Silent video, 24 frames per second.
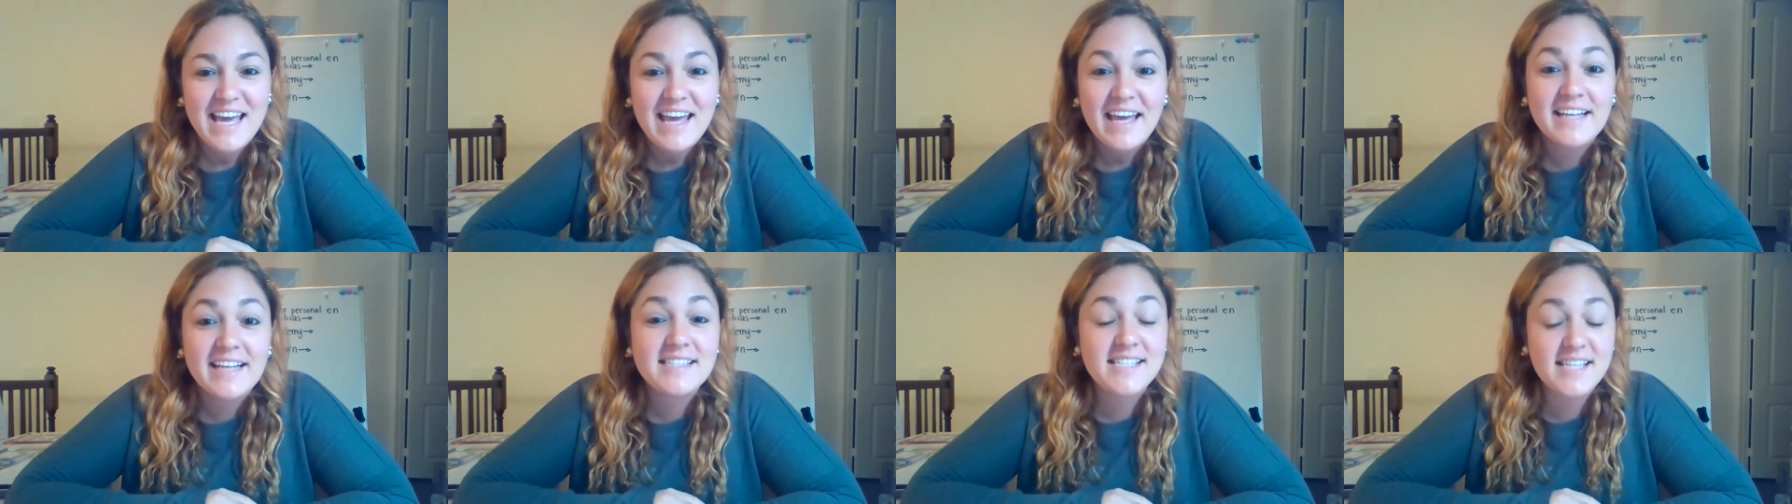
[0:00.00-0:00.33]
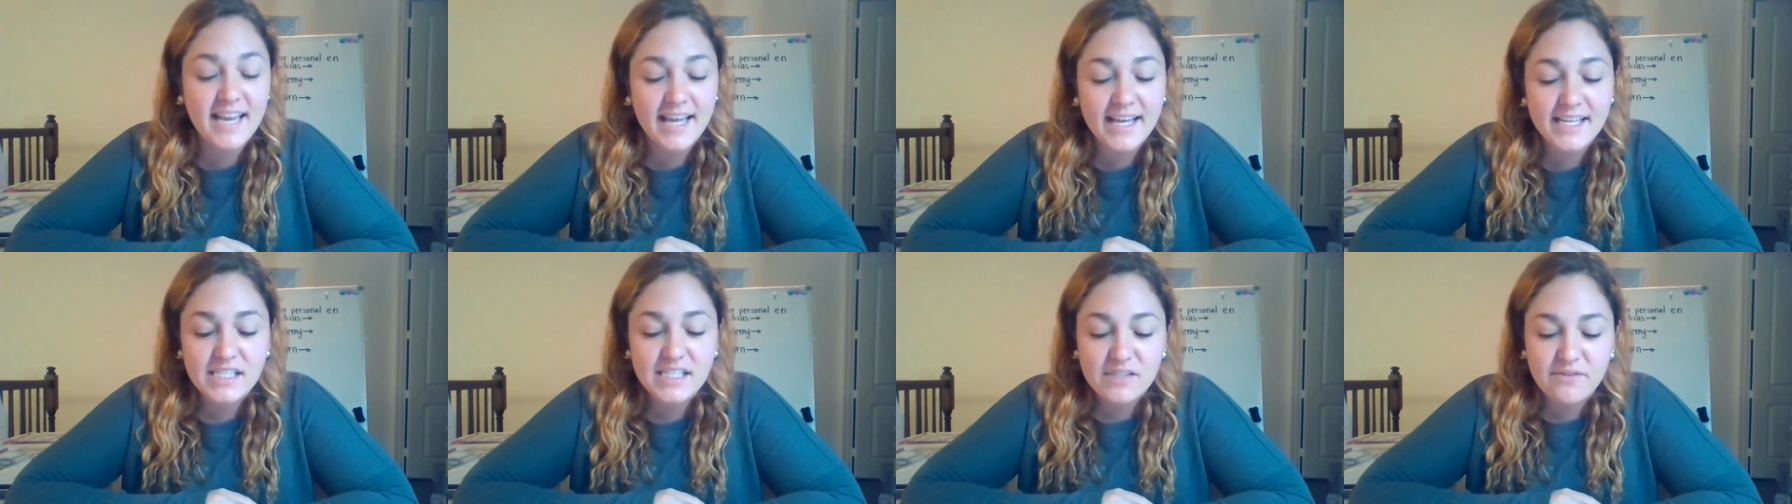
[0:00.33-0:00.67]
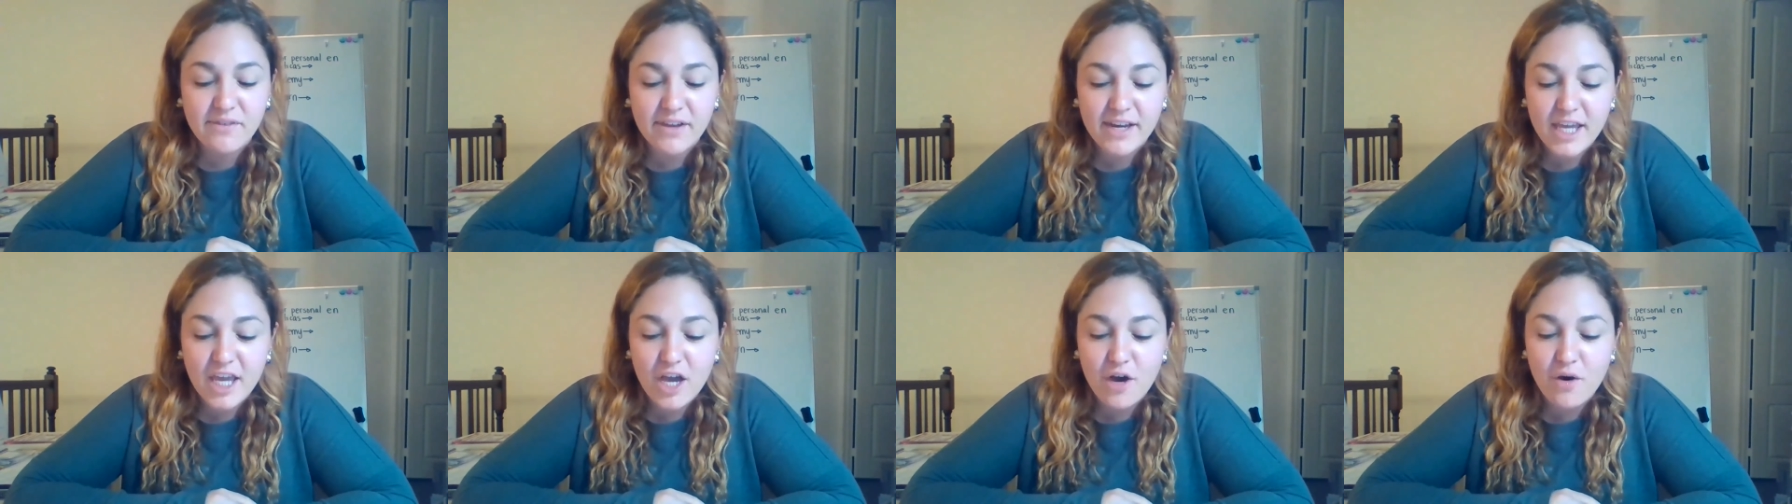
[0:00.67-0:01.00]
In today's
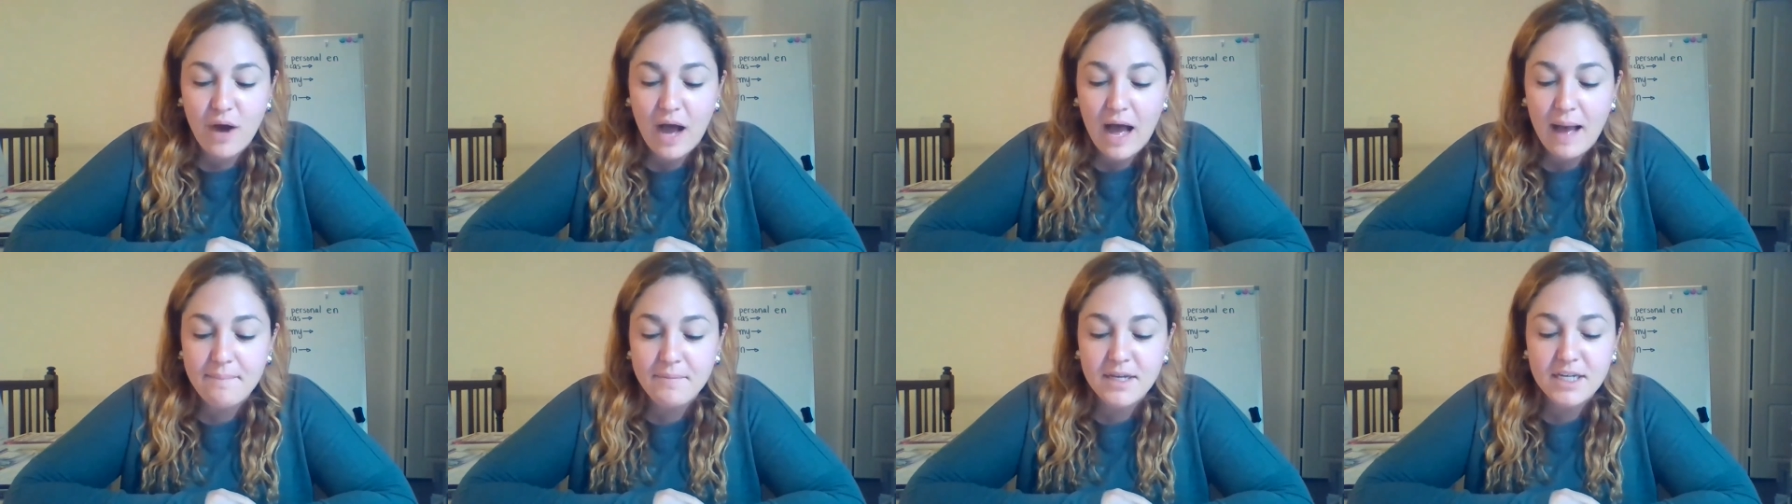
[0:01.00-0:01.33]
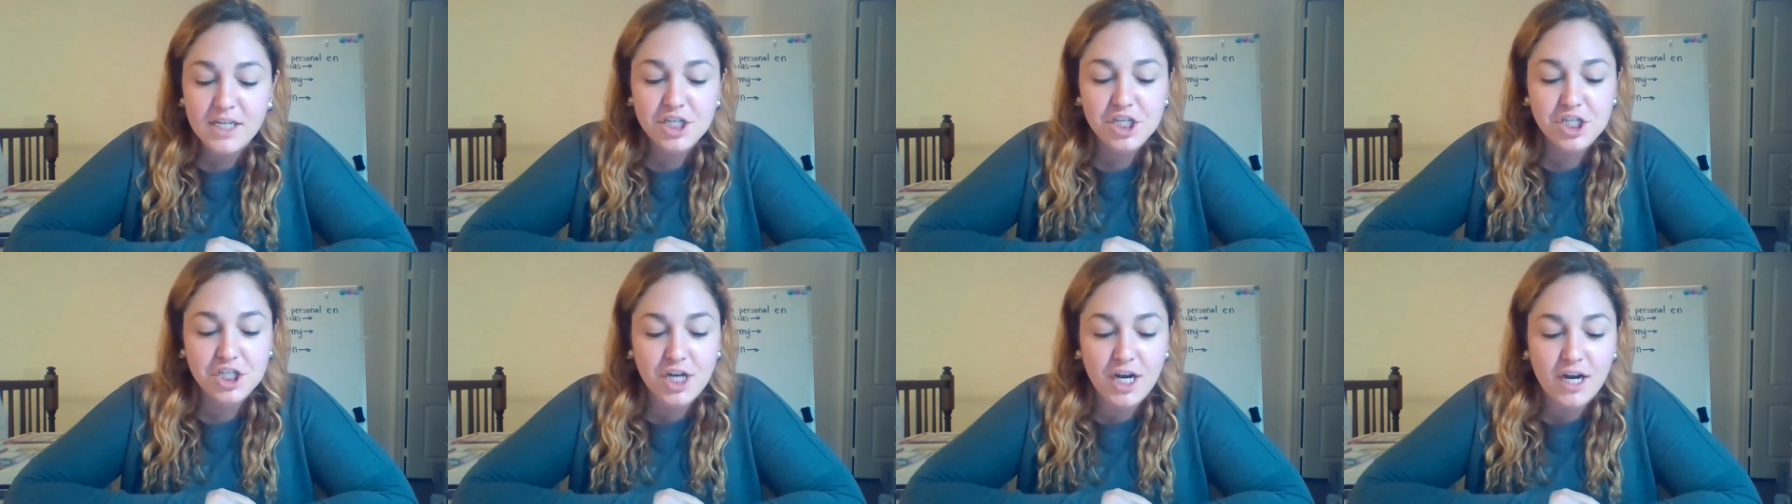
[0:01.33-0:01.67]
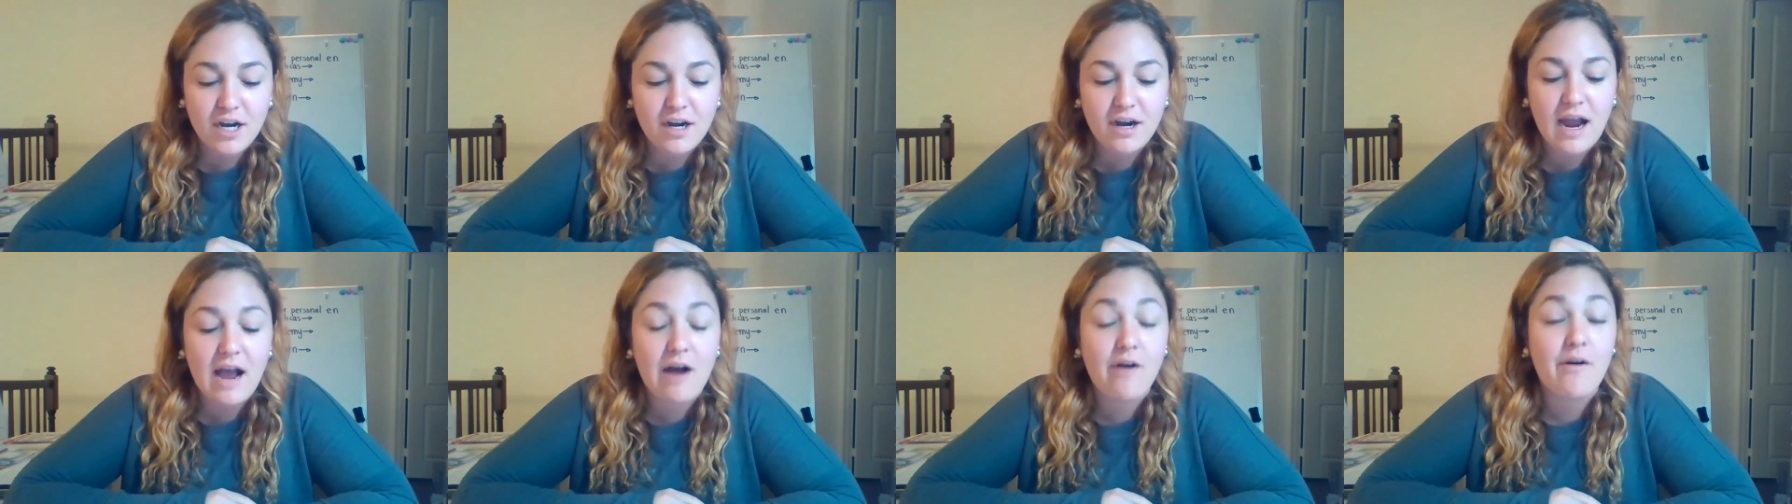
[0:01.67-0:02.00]
video, I'm going to
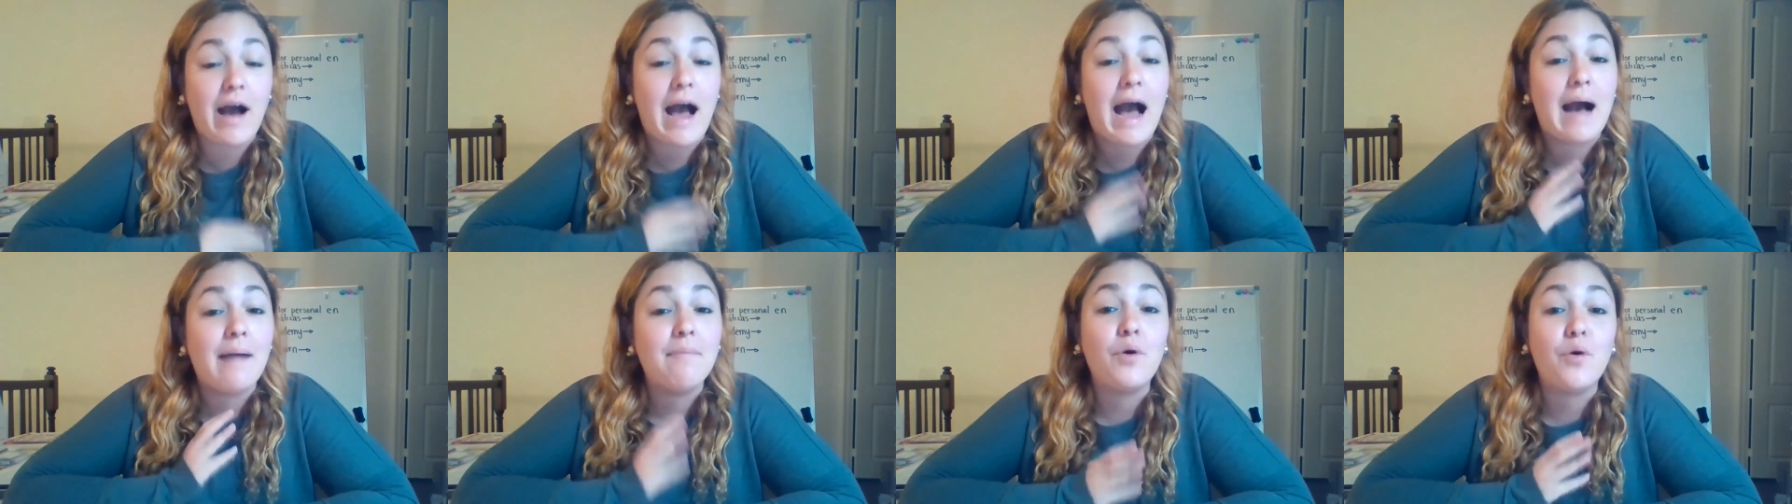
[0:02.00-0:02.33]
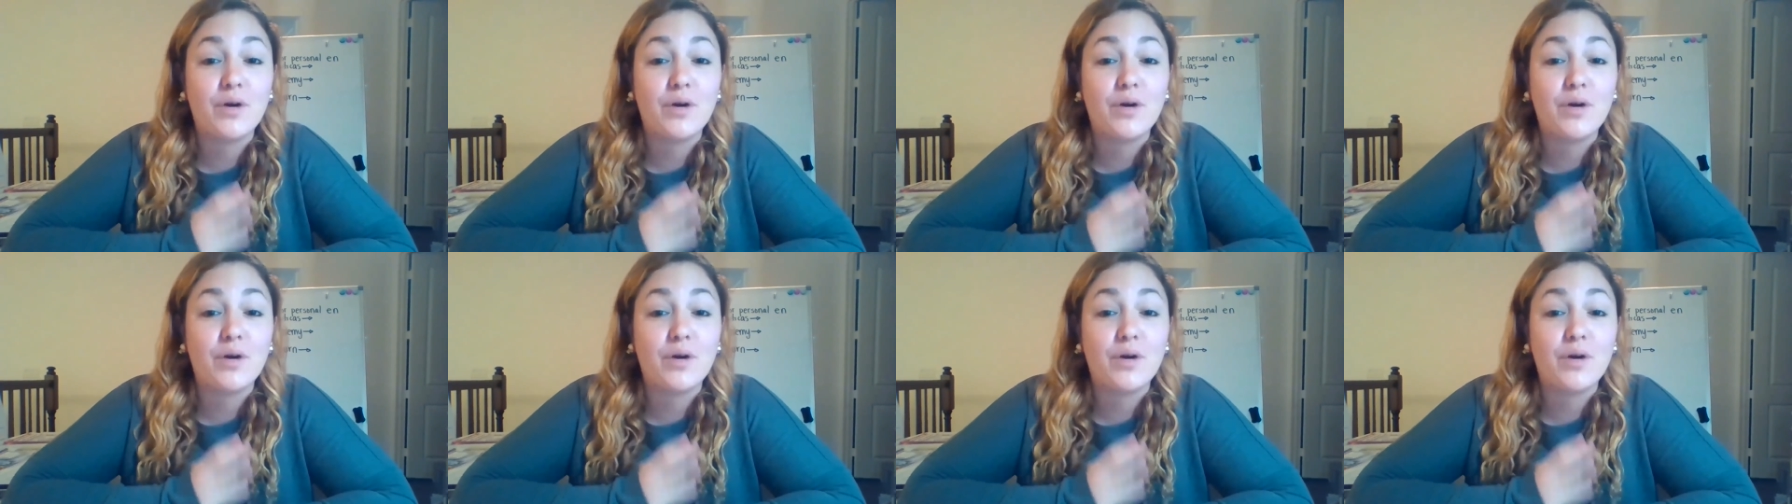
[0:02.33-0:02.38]
share how I'm